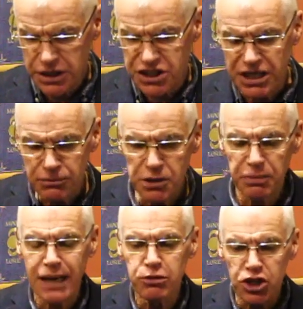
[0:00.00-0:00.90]
seems to
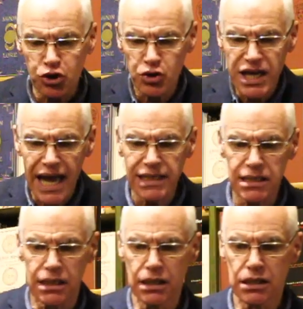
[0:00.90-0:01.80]
be able to
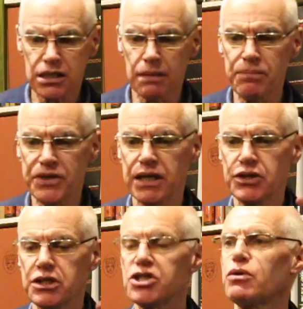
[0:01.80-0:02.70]
create something
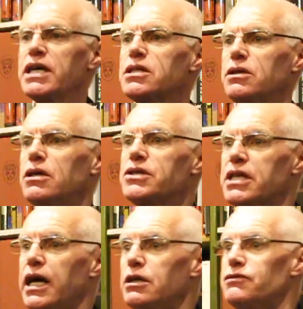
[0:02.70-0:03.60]
that is greater than
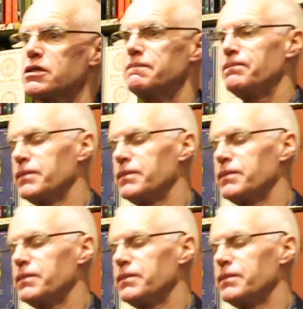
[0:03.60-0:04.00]
ourselves.